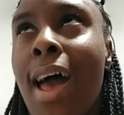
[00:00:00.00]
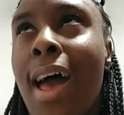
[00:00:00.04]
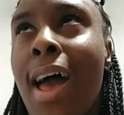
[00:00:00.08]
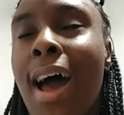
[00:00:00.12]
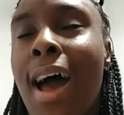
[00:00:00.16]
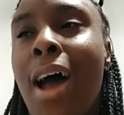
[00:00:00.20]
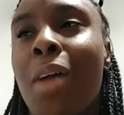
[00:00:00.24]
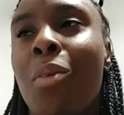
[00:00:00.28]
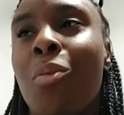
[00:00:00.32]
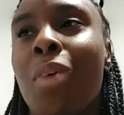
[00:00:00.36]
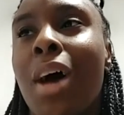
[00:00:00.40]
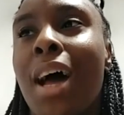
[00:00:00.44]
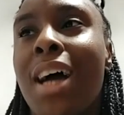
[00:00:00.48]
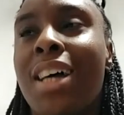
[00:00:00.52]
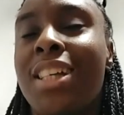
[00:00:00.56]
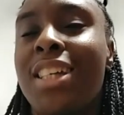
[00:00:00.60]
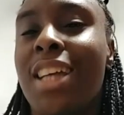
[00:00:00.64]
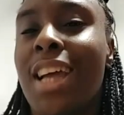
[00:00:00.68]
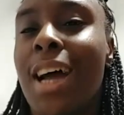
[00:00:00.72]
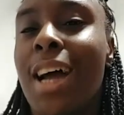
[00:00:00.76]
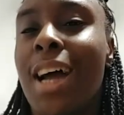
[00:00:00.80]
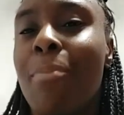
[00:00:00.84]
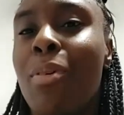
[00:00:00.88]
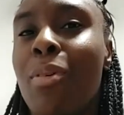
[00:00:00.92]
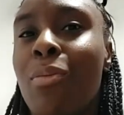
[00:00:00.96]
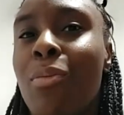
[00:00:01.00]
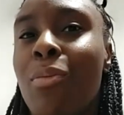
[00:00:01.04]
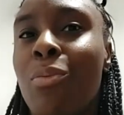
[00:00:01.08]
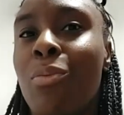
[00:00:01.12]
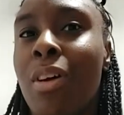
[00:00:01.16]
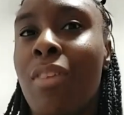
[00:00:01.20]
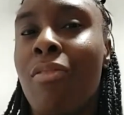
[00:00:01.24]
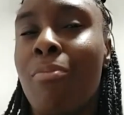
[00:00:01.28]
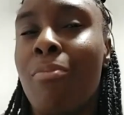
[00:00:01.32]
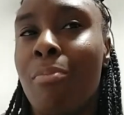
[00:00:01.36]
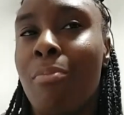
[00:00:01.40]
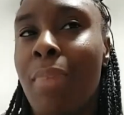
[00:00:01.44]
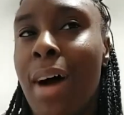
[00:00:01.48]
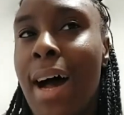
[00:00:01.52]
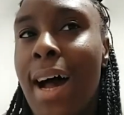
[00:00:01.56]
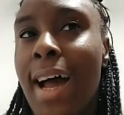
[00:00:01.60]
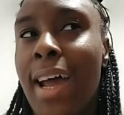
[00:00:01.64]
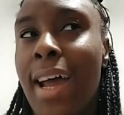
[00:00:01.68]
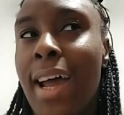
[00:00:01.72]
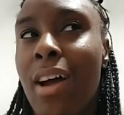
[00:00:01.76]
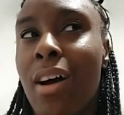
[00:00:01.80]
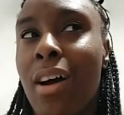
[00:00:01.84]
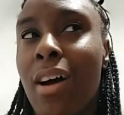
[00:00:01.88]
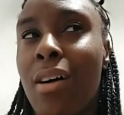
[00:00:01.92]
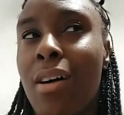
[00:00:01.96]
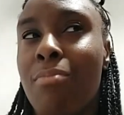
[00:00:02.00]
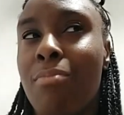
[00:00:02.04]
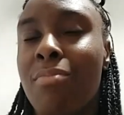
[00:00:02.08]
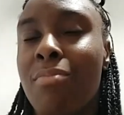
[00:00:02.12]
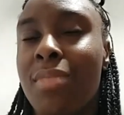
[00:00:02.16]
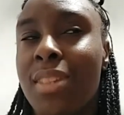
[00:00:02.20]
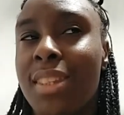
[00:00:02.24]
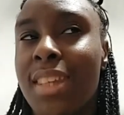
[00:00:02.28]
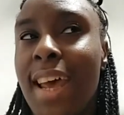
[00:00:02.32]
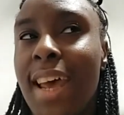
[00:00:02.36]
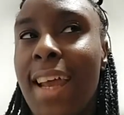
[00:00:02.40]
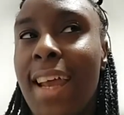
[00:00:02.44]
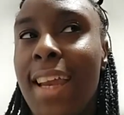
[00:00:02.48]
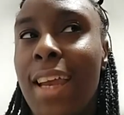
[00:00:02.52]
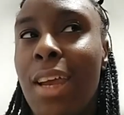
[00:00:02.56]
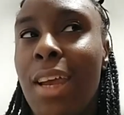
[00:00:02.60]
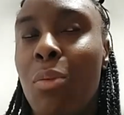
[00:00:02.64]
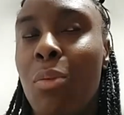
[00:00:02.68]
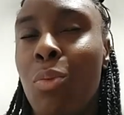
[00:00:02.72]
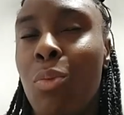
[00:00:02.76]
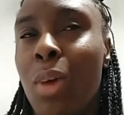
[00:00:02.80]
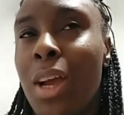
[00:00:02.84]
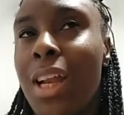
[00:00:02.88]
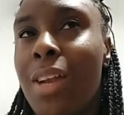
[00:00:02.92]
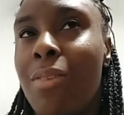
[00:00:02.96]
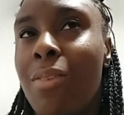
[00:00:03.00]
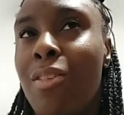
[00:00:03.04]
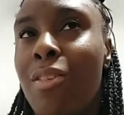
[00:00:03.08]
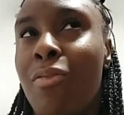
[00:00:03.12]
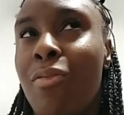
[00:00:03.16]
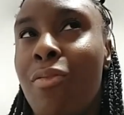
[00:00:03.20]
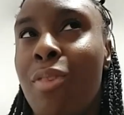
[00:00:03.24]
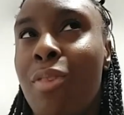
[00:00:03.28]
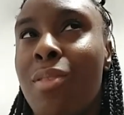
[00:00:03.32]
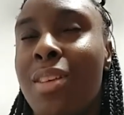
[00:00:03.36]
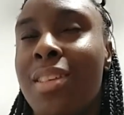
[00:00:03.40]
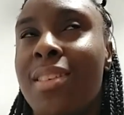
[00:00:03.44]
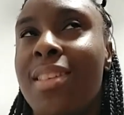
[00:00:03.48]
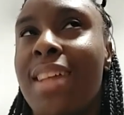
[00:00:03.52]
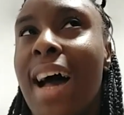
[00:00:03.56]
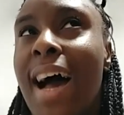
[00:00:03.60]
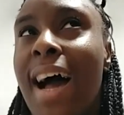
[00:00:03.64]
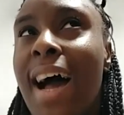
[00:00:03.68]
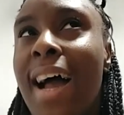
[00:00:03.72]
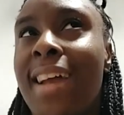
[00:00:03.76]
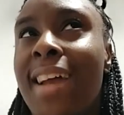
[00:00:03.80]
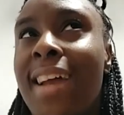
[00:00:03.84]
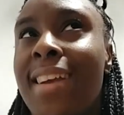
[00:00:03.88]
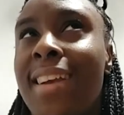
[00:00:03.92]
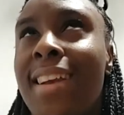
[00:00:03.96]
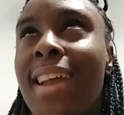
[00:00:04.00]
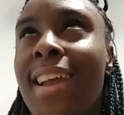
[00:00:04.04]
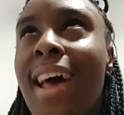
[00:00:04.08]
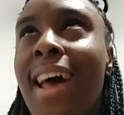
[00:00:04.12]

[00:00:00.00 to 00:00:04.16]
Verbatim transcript: and what actually happened with my um daily weekly review is that i